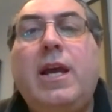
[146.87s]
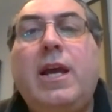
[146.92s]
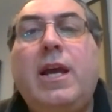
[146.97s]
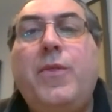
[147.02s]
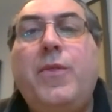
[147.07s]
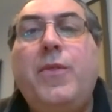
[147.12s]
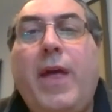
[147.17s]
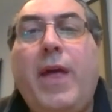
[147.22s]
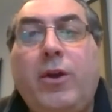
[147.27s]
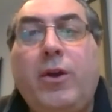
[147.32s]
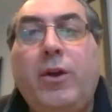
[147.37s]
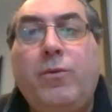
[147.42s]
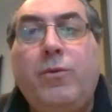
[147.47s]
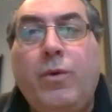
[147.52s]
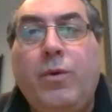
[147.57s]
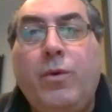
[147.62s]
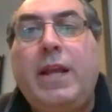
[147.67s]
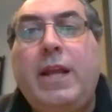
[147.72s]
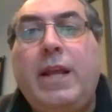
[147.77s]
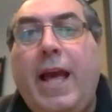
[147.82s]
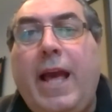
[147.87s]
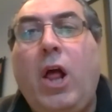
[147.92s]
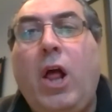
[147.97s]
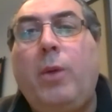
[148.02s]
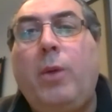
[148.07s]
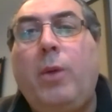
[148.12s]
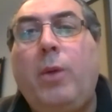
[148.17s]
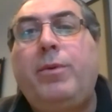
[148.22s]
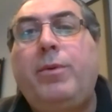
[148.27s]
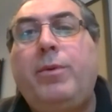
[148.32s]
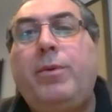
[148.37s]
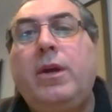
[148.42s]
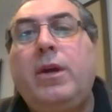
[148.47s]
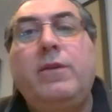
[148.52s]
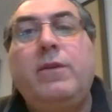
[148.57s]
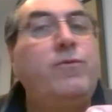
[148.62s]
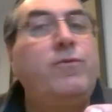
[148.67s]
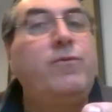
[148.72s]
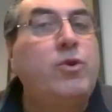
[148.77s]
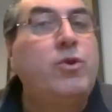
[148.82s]
that could really help
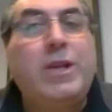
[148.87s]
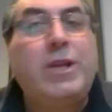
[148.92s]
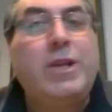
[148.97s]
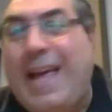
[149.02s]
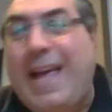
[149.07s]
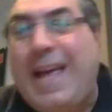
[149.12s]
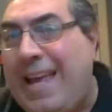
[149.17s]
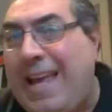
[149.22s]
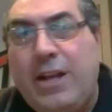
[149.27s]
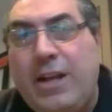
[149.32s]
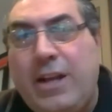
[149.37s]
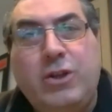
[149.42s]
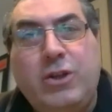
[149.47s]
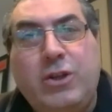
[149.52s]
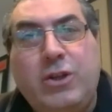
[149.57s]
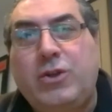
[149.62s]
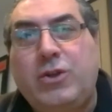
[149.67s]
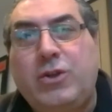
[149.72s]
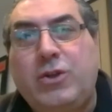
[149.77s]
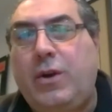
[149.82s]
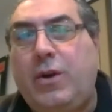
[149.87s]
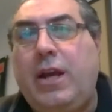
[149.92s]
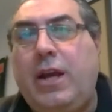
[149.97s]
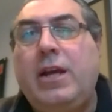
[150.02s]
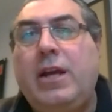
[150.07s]
virtually any industry